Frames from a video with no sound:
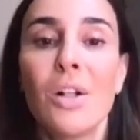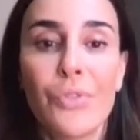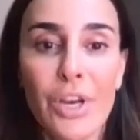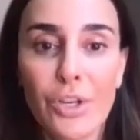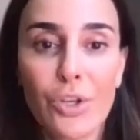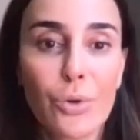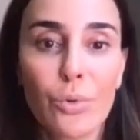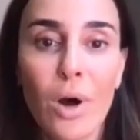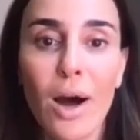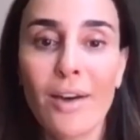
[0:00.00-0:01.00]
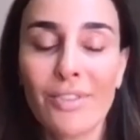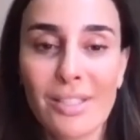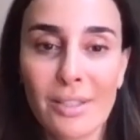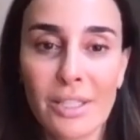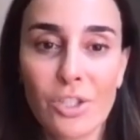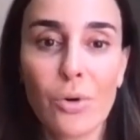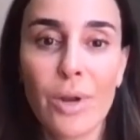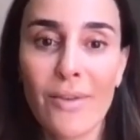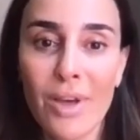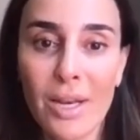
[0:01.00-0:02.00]
that you obviously don't
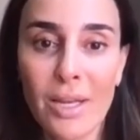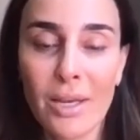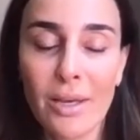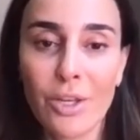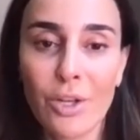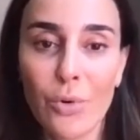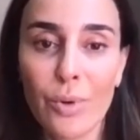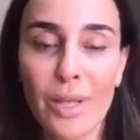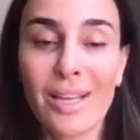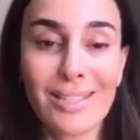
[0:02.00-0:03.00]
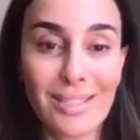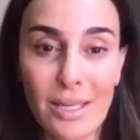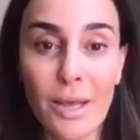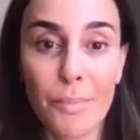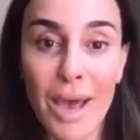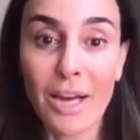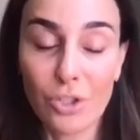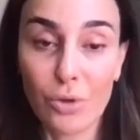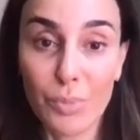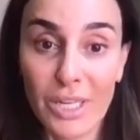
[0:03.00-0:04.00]
have any, you know, that doesn't impact
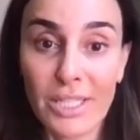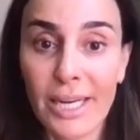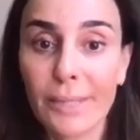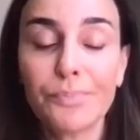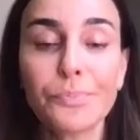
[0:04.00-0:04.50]
your big day.